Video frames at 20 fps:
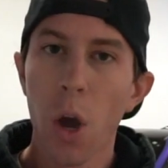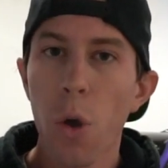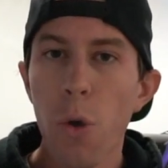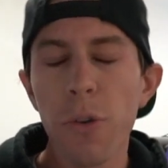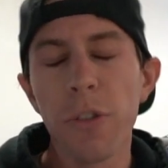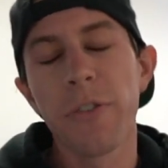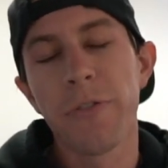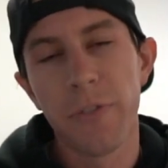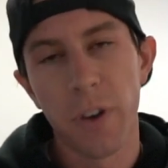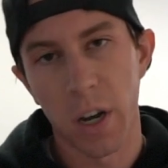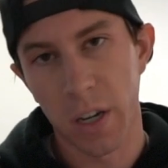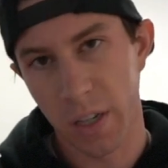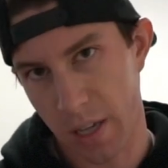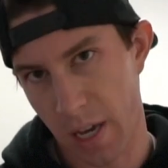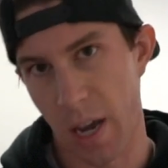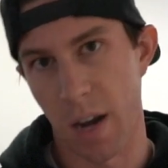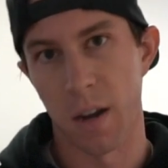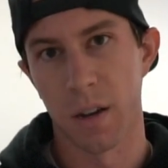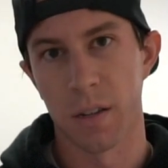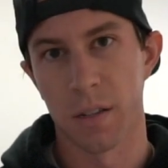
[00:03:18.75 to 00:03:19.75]
Who the fuck
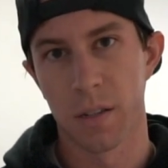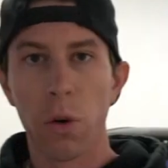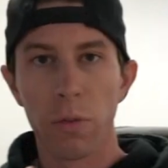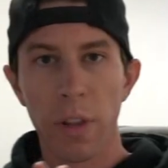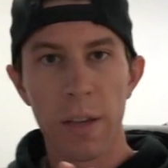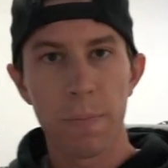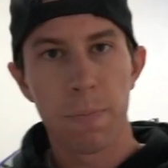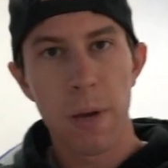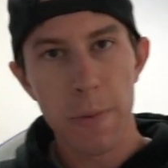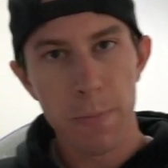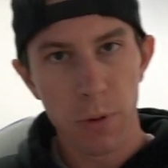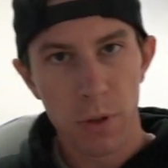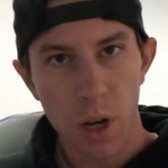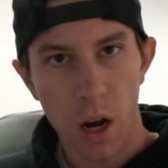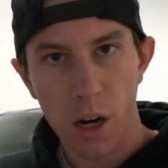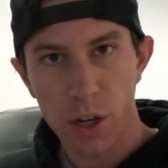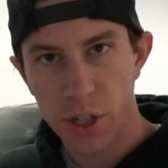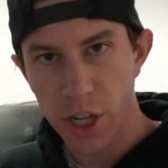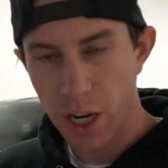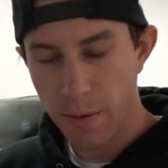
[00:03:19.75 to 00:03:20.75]
cares? let people
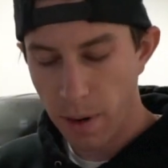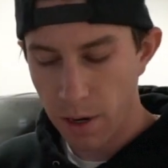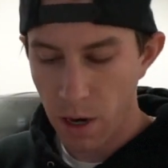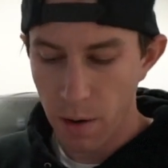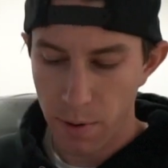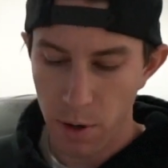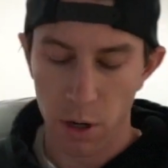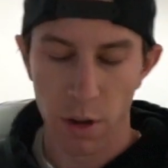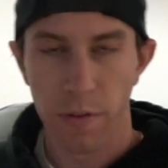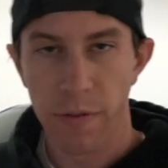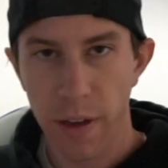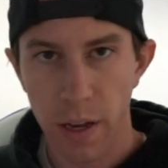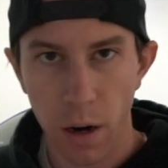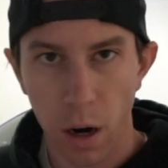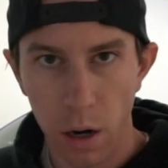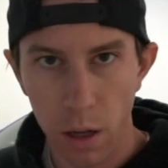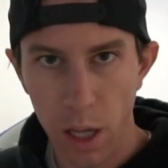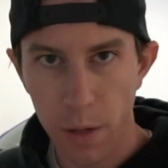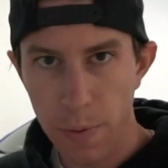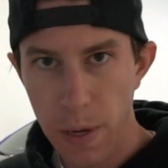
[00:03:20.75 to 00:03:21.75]
talk shit about your build if they
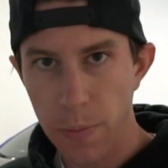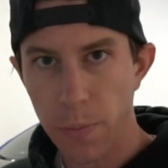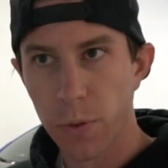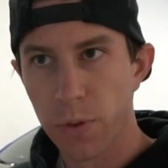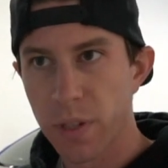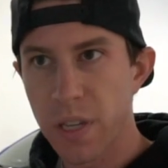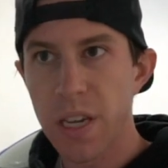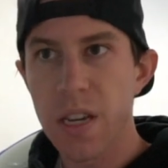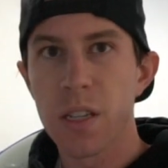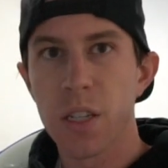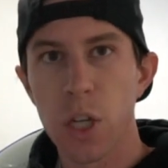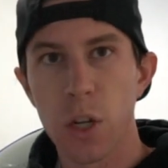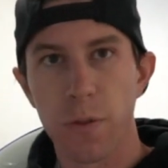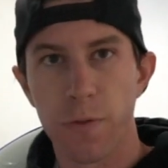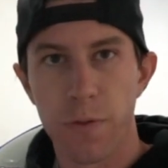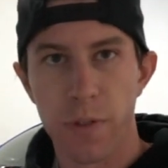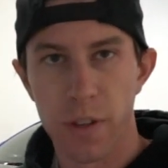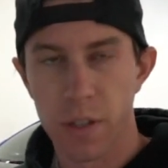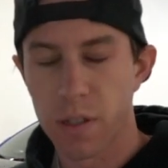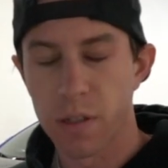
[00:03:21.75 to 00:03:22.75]
are. Let people tease you
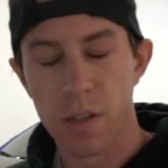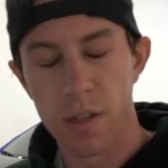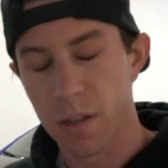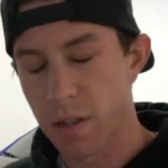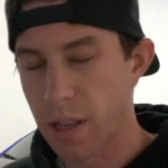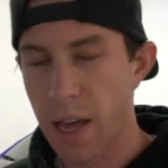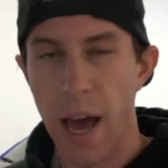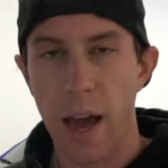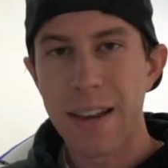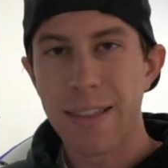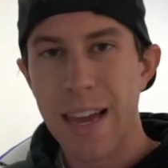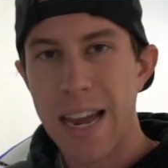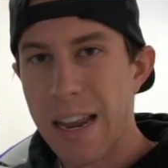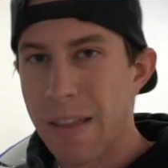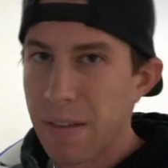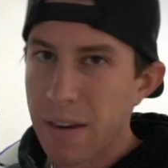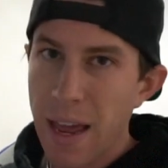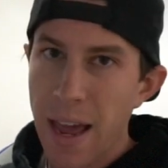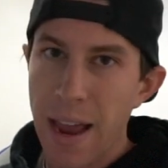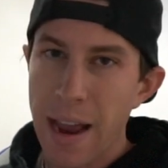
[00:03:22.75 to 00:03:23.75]
for this, this, that. At the
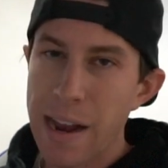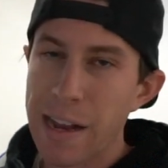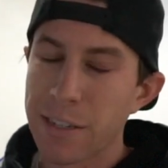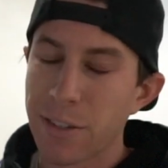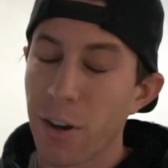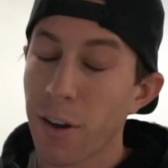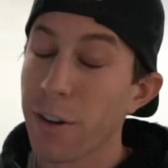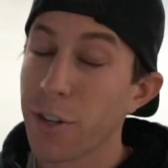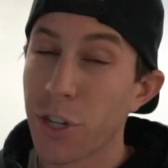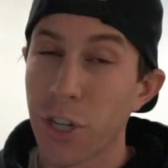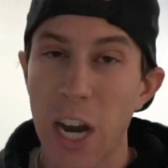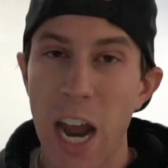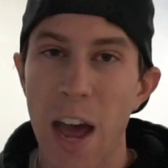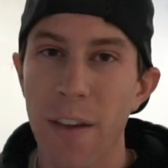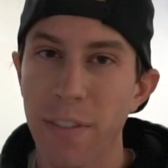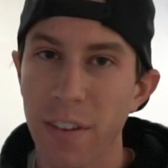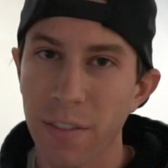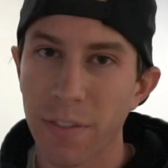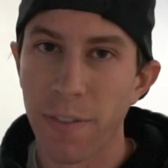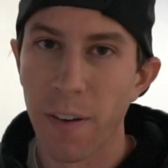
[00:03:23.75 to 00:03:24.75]
end of the day, as long as you're
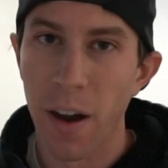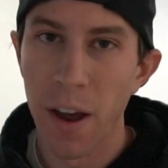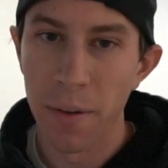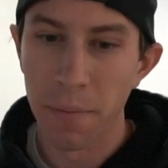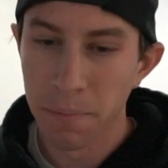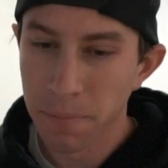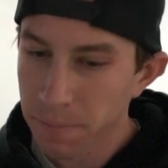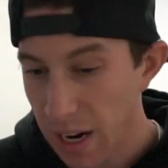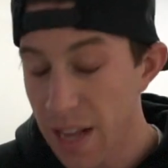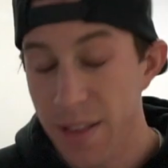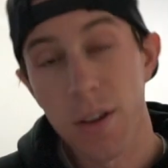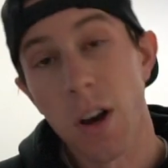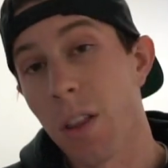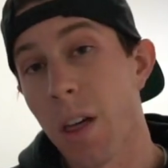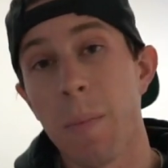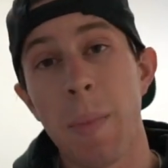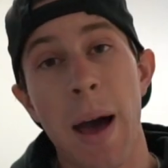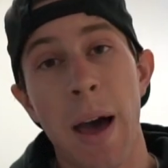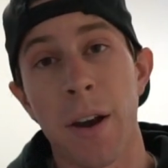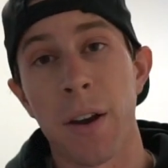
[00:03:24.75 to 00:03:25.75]
having fun, that's all
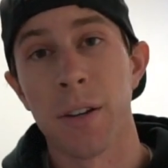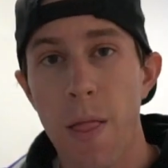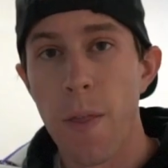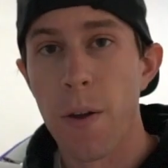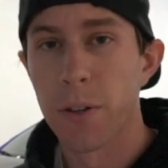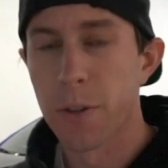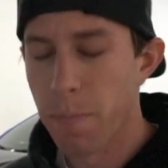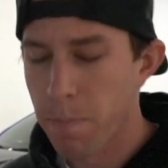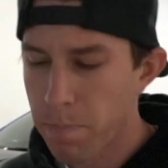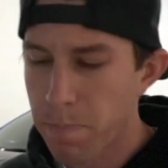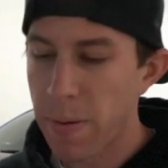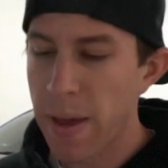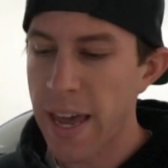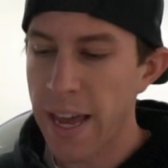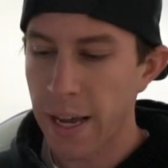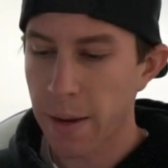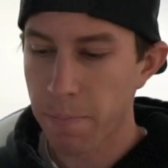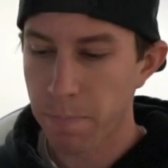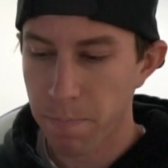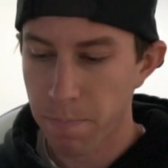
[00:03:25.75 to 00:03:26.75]
that matters. There's a
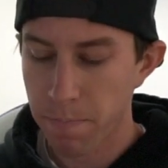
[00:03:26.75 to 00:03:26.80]
big